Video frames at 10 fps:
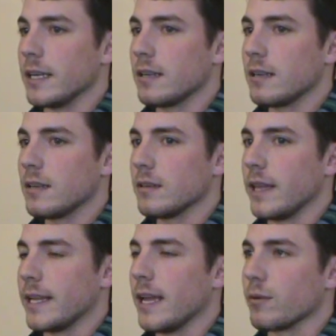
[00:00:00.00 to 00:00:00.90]
like
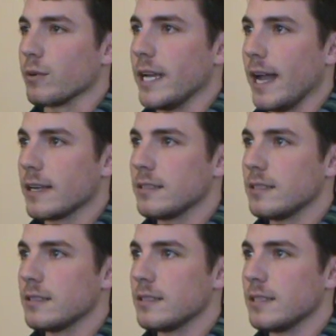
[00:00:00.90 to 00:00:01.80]
they can't
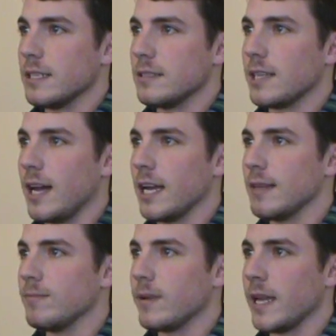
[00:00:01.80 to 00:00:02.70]
react in
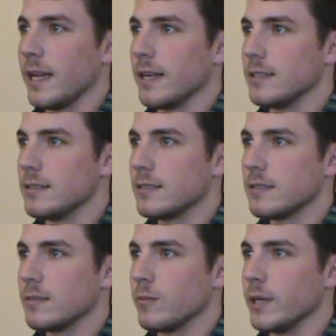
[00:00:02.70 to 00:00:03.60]
time, and
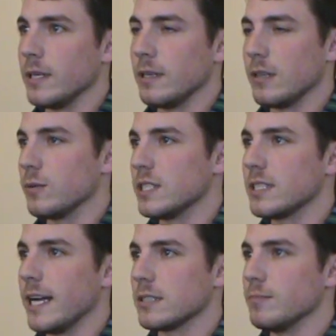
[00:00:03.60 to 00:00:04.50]
we either would
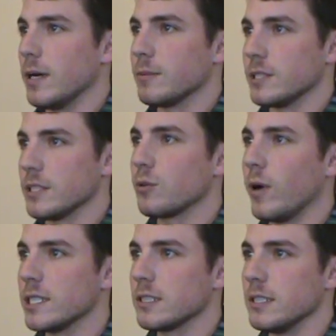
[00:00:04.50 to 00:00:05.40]
snatch them up or just
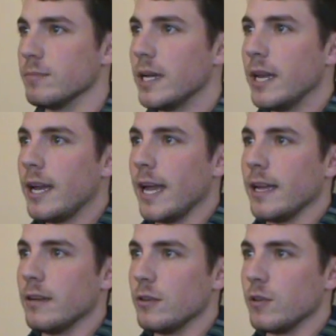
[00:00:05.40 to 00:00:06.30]
question them.
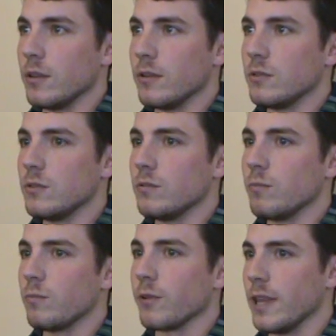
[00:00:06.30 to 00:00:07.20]
And
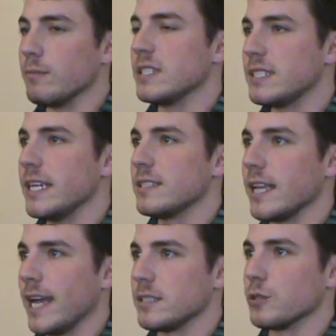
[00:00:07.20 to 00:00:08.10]
for them to see
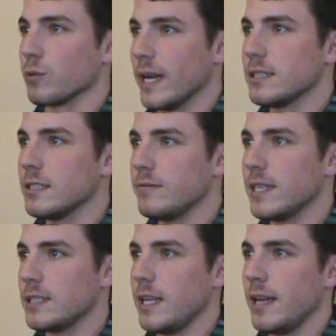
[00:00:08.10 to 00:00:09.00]
us as
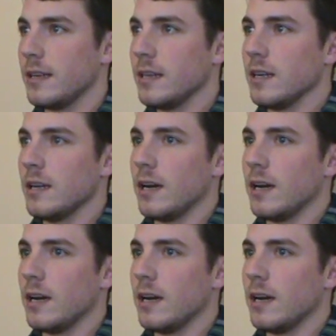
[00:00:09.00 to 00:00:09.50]
aggressive as that,